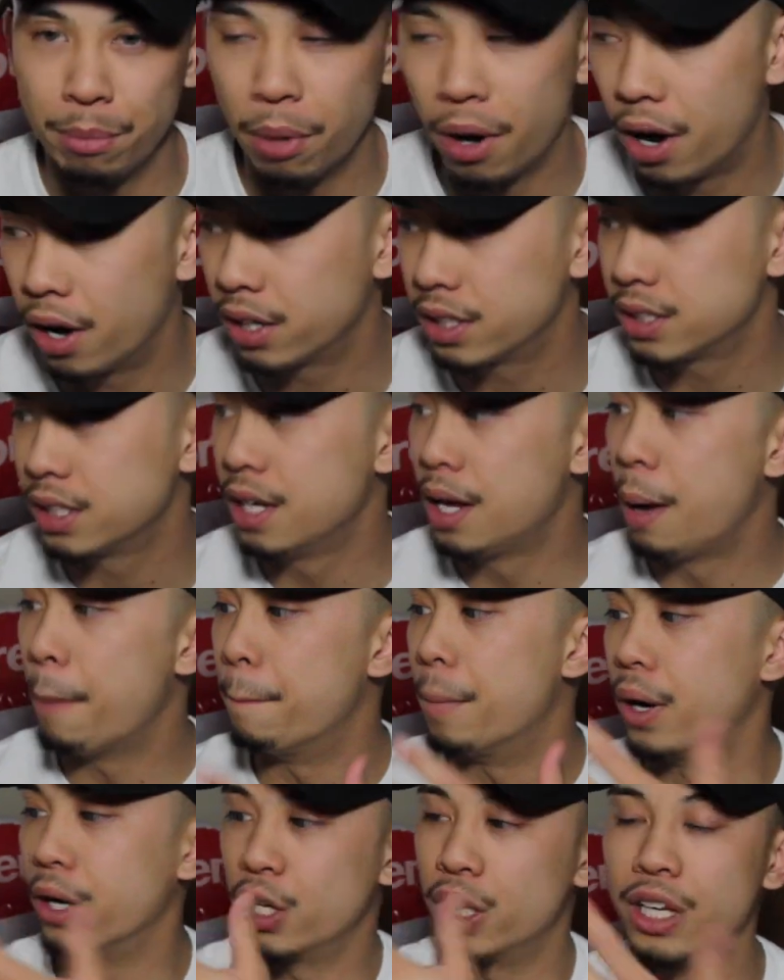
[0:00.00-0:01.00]
box,
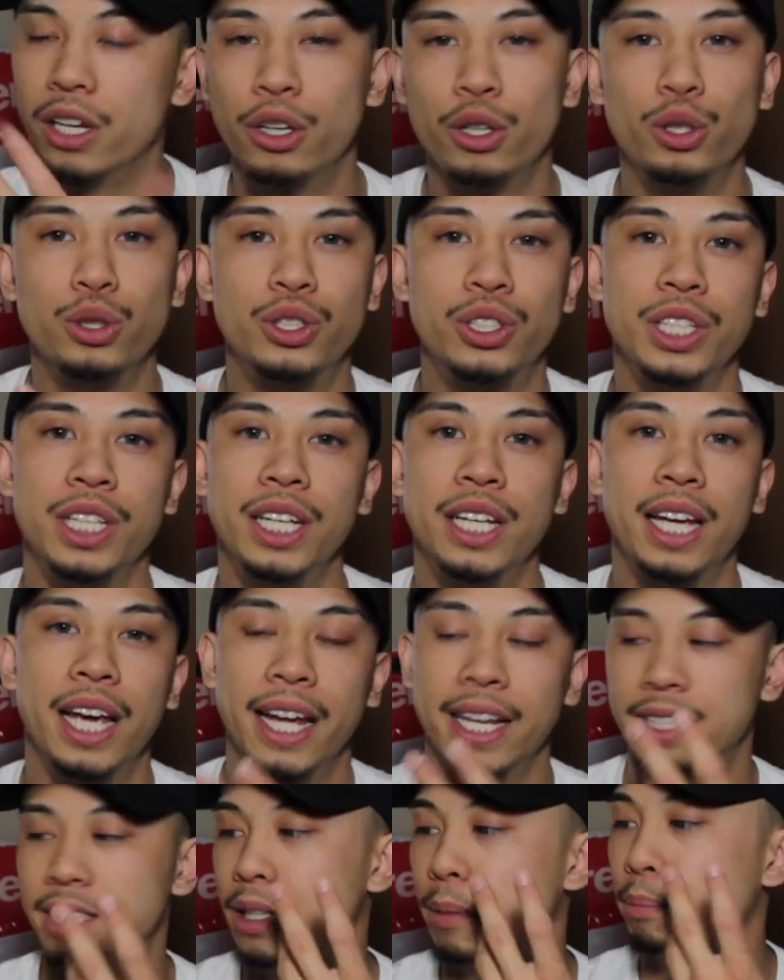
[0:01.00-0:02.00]
but here you see
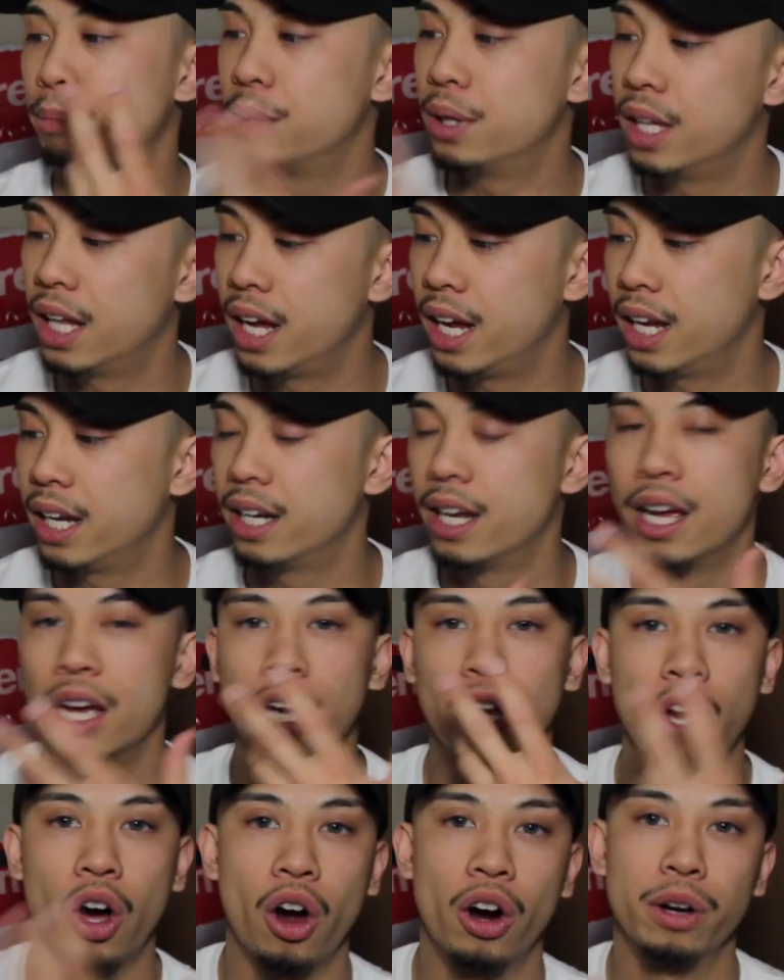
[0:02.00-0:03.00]
it's a plain
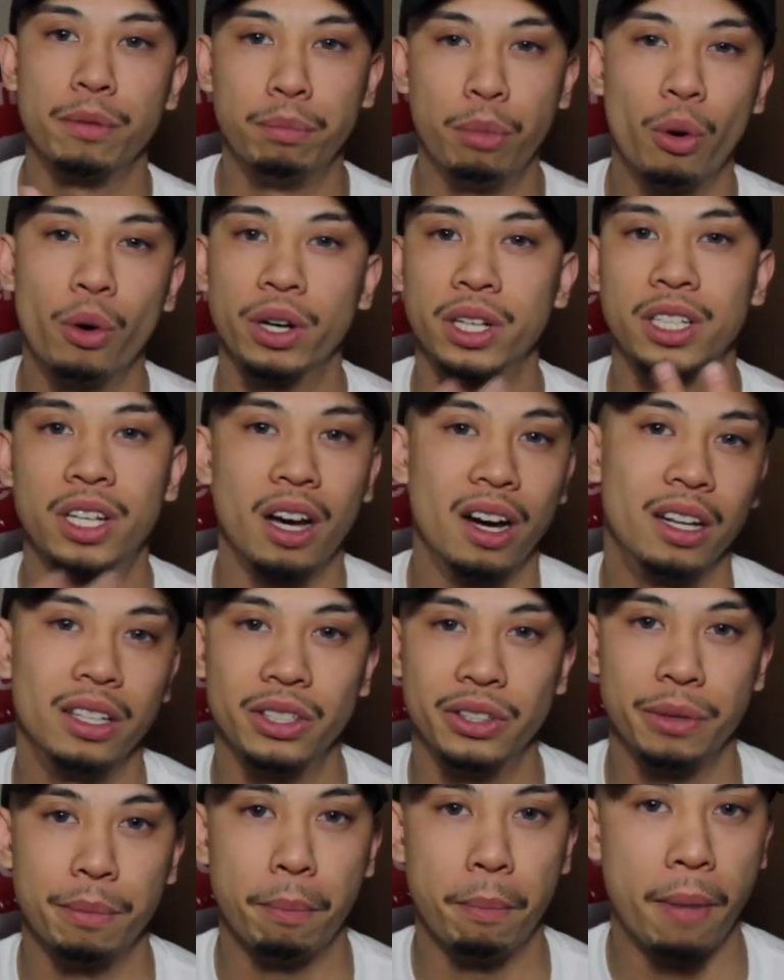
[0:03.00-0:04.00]
cardboard
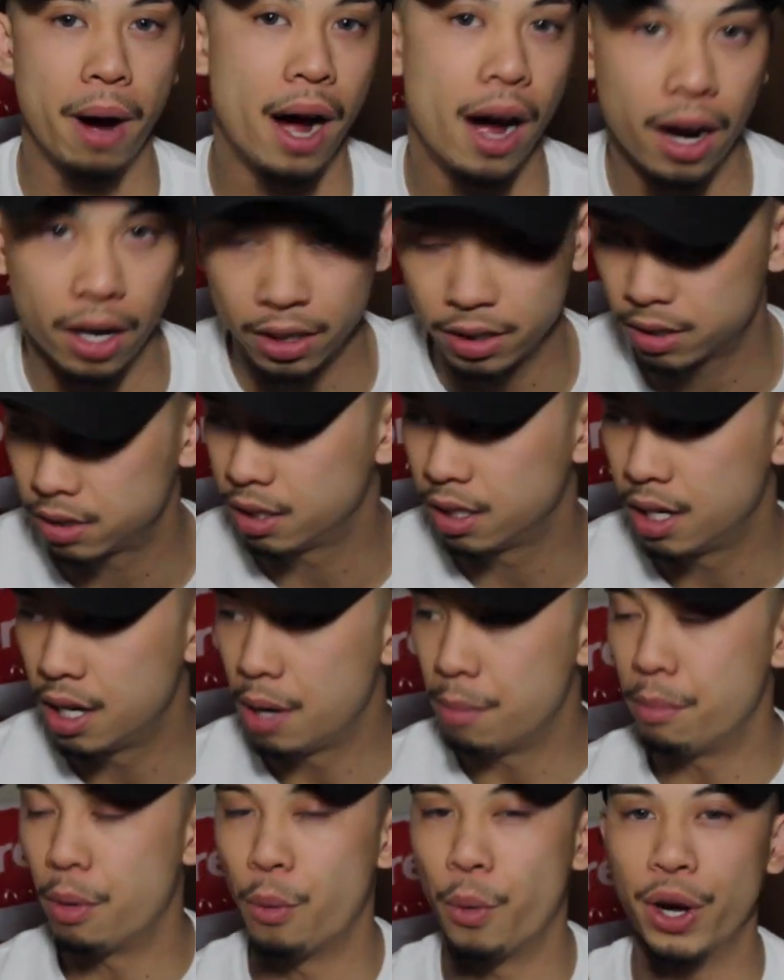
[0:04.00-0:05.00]
colored box.
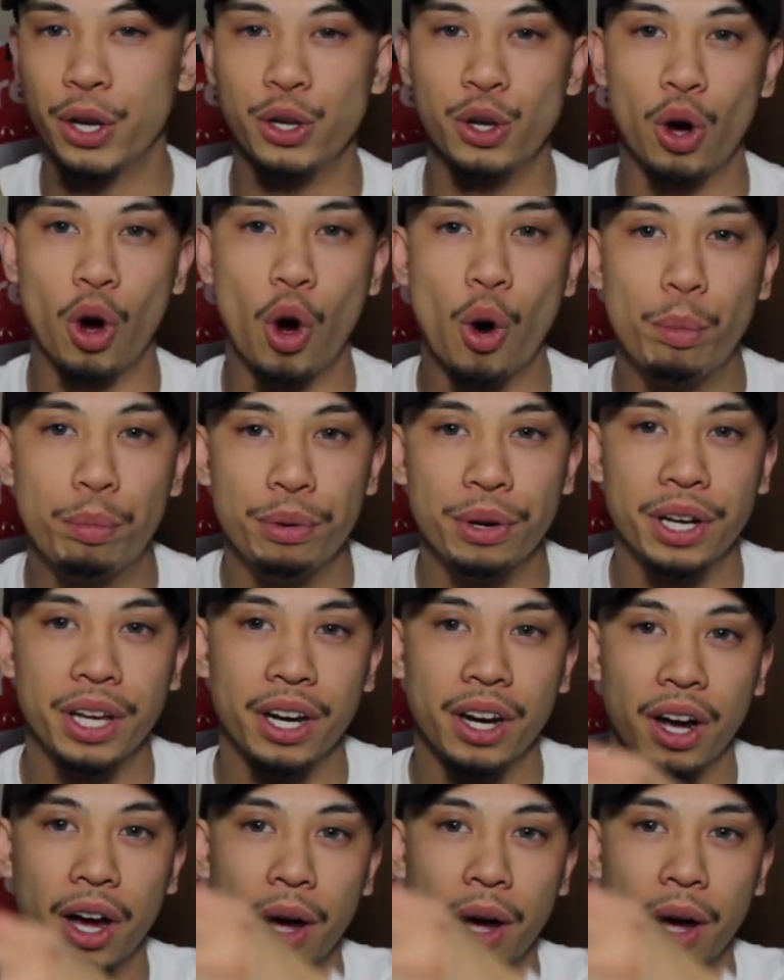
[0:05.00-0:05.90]
But when you open it